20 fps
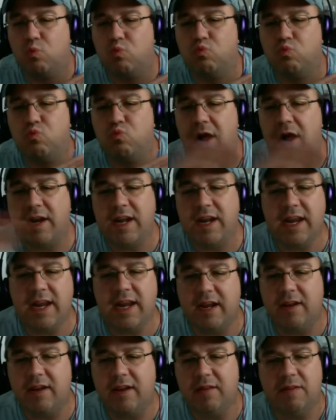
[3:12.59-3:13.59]

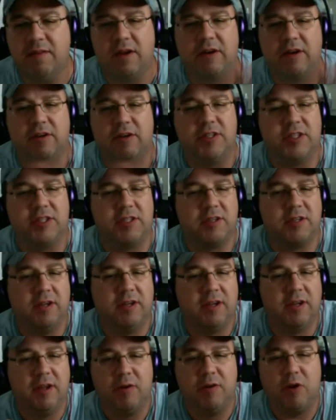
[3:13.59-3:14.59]
running, there's
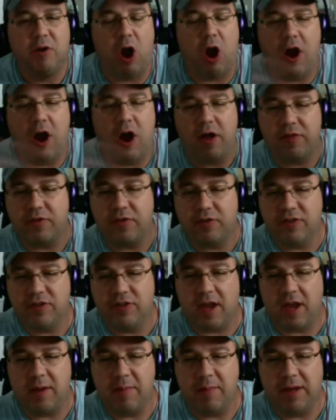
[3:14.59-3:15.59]
authors
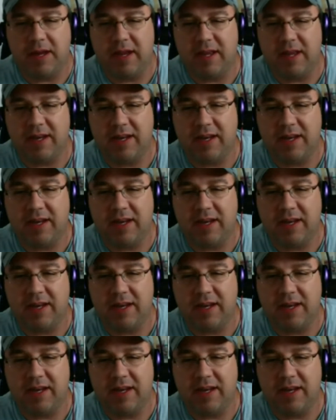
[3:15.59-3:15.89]
coming in,